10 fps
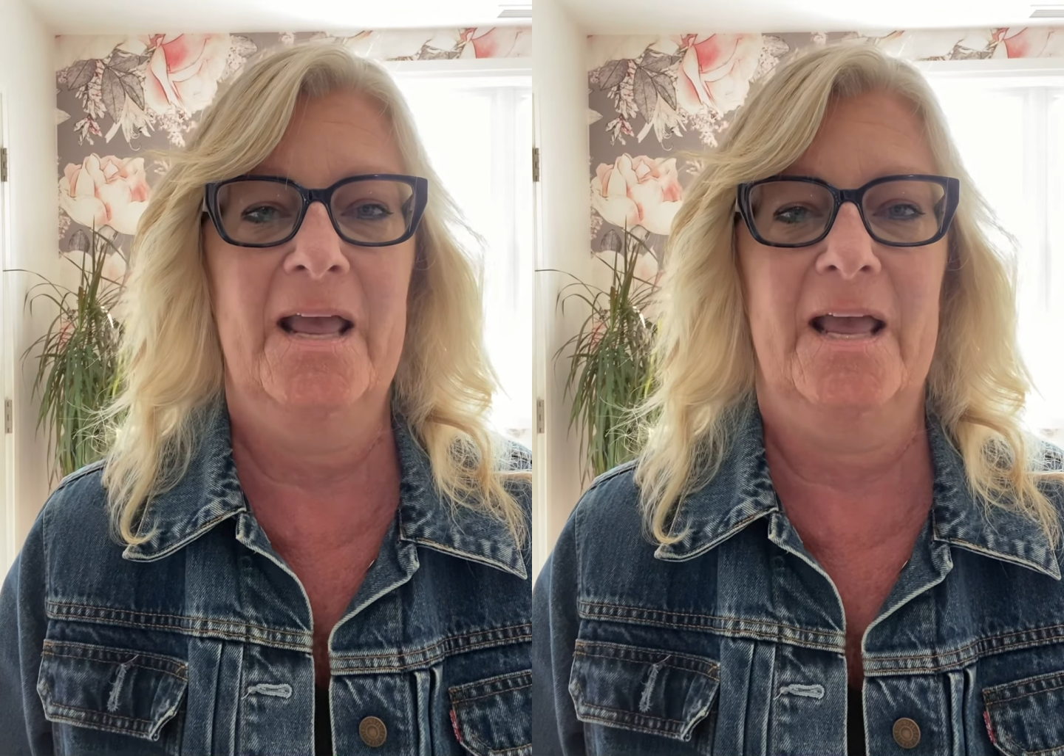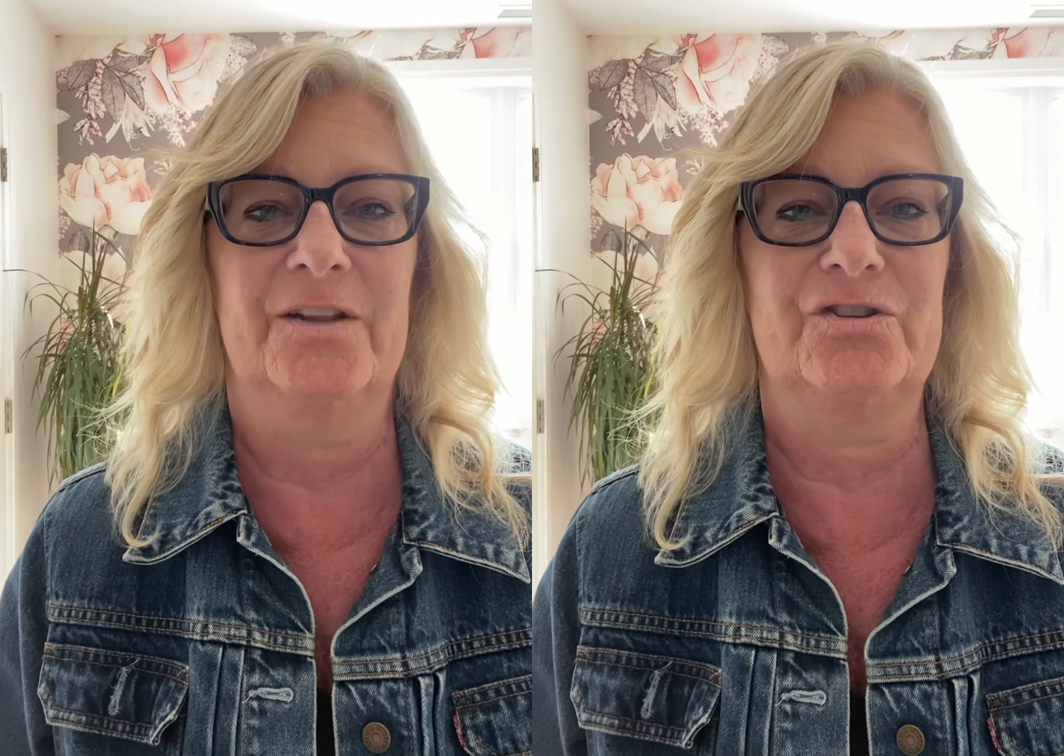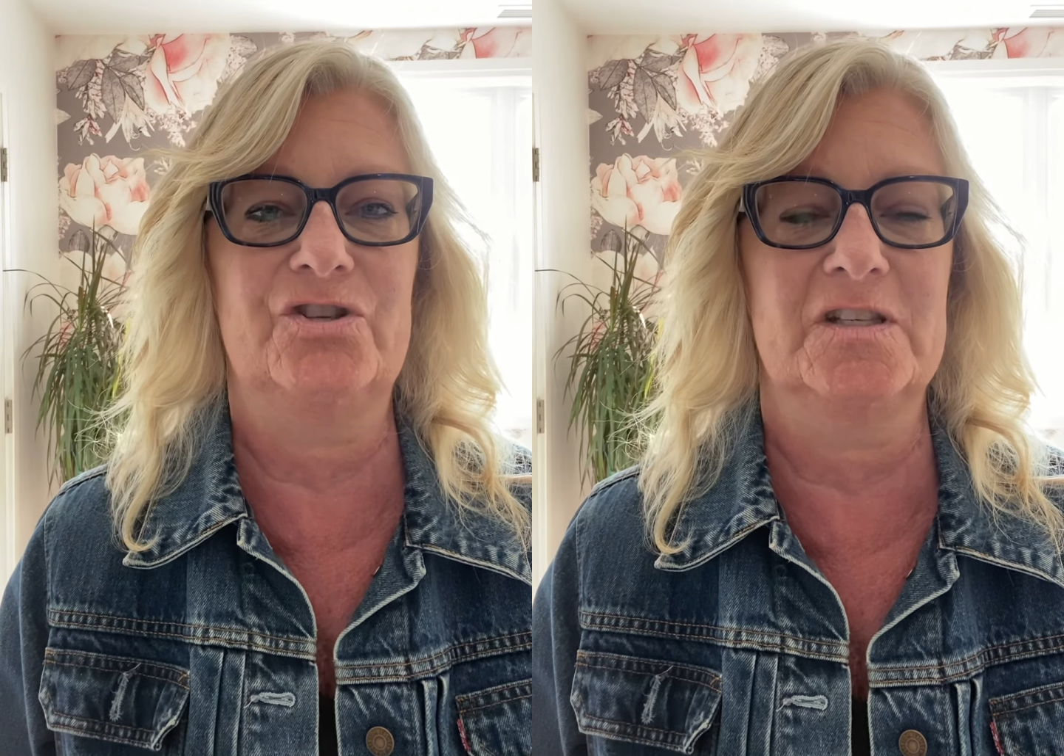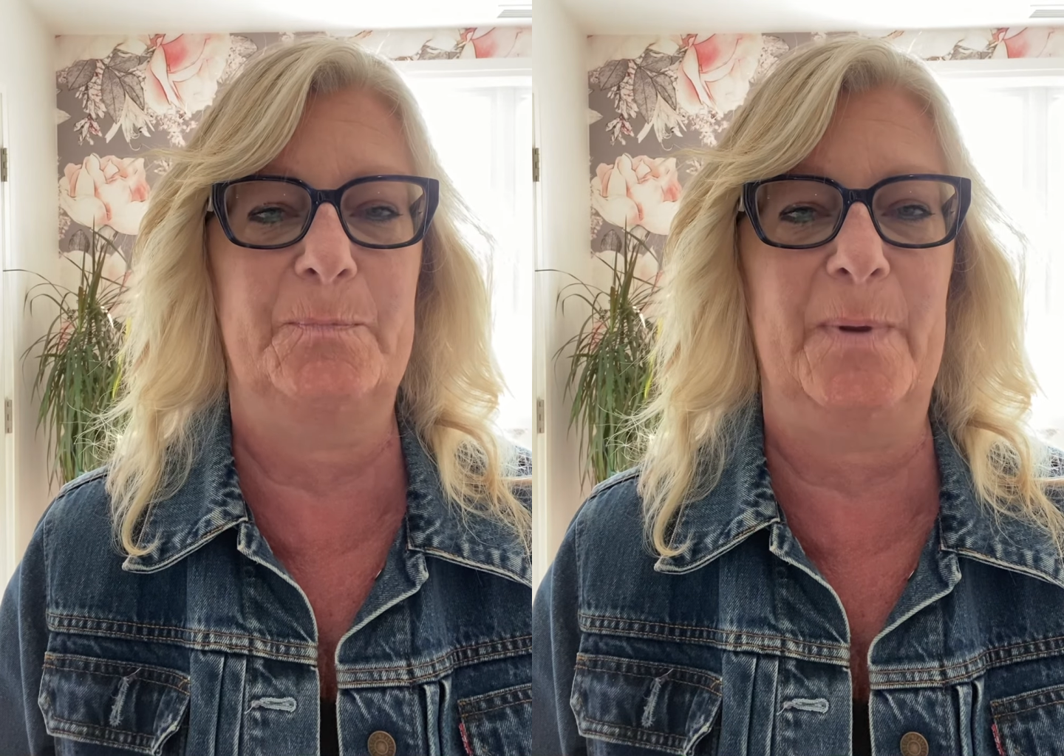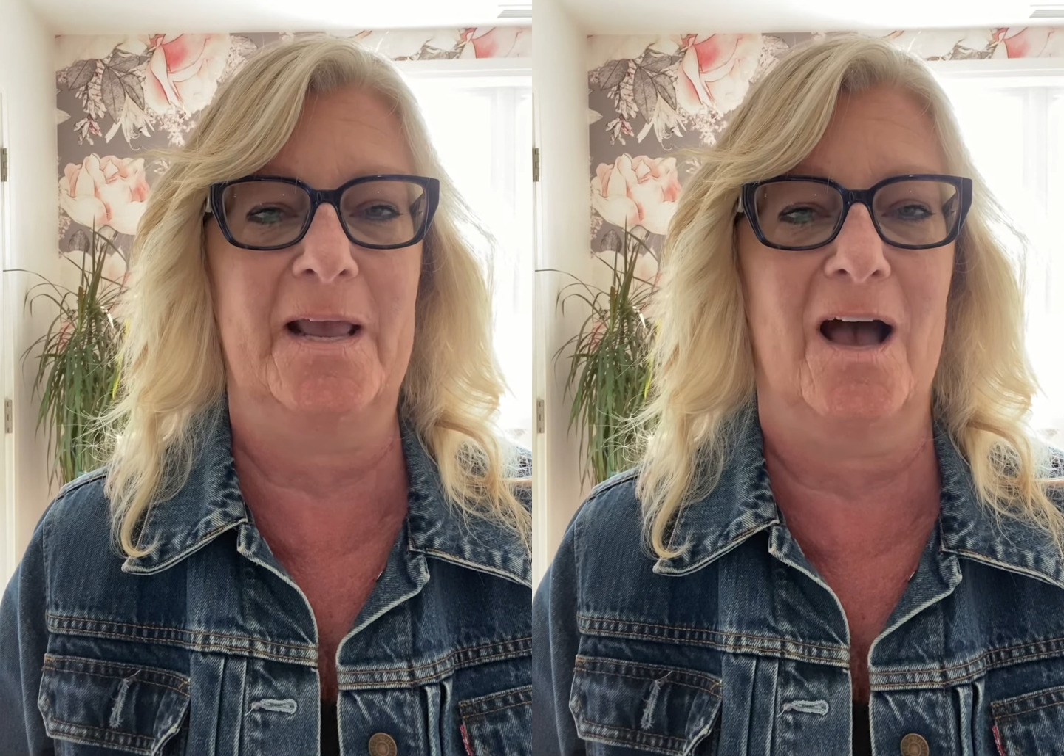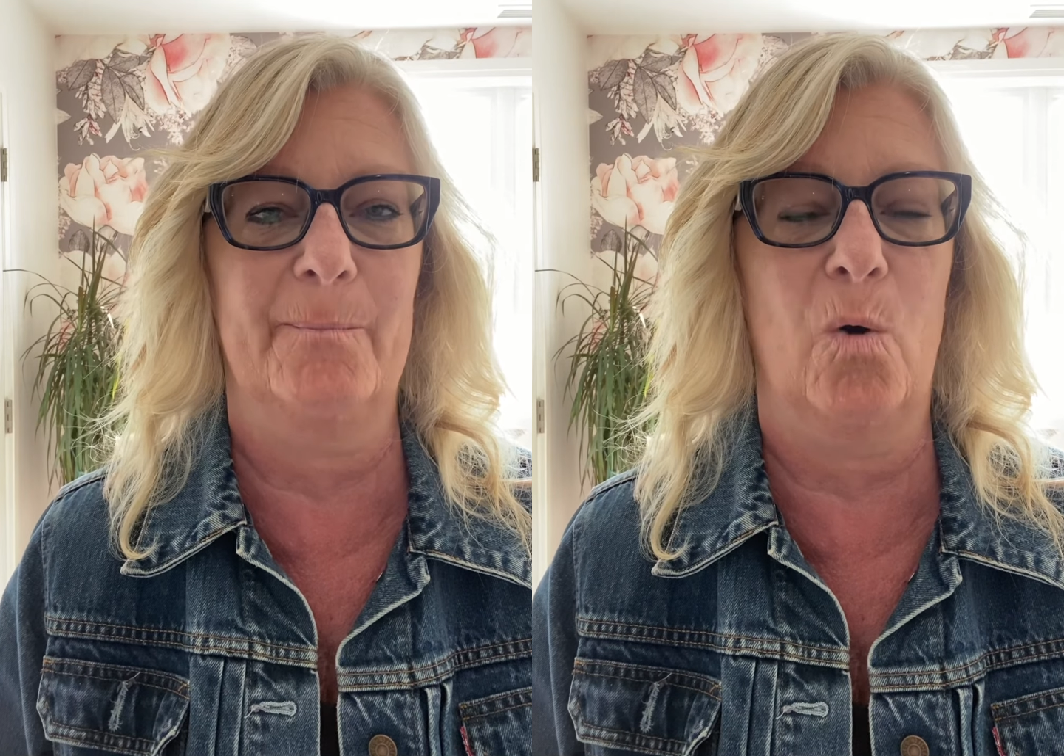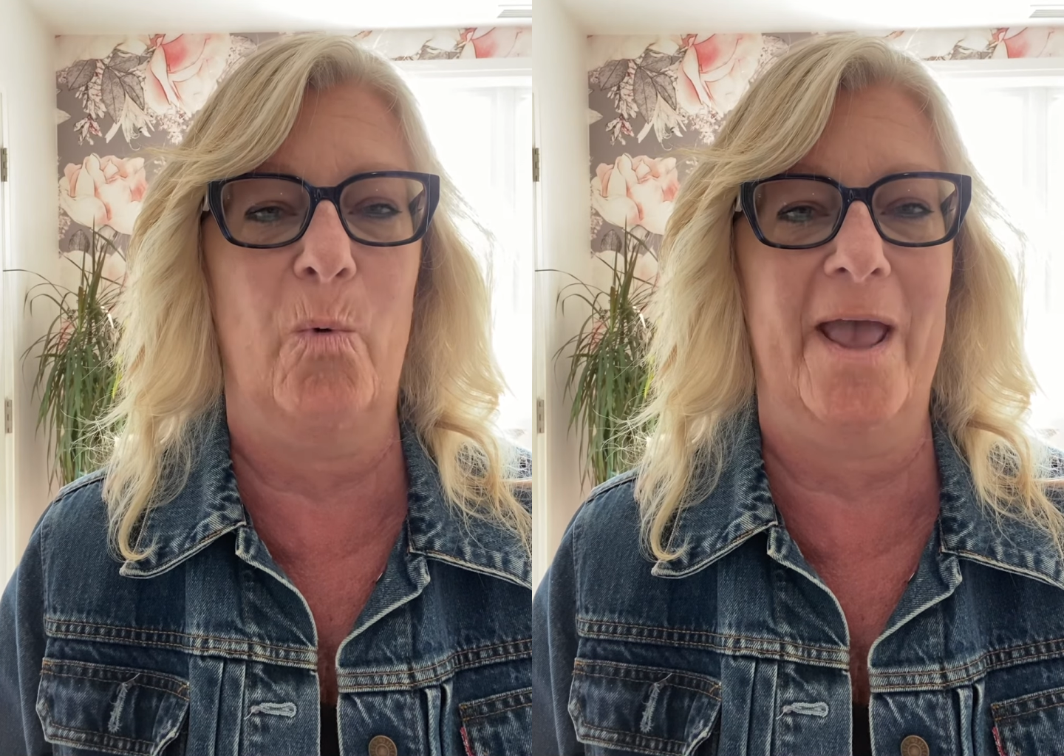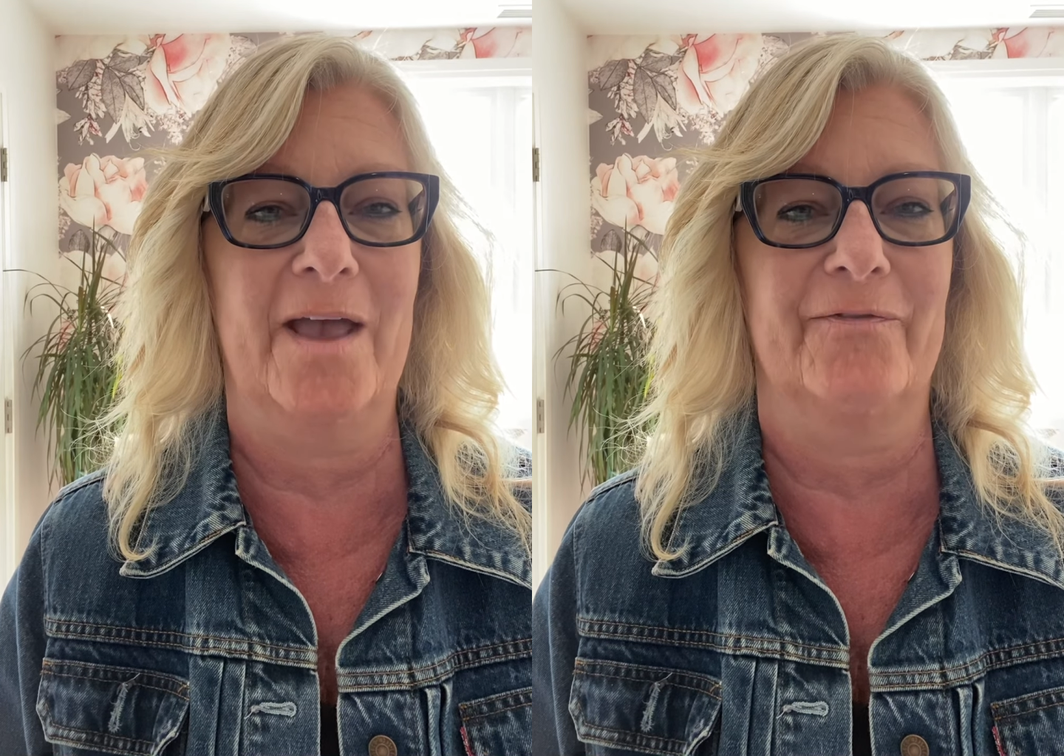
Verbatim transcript: It's just become a way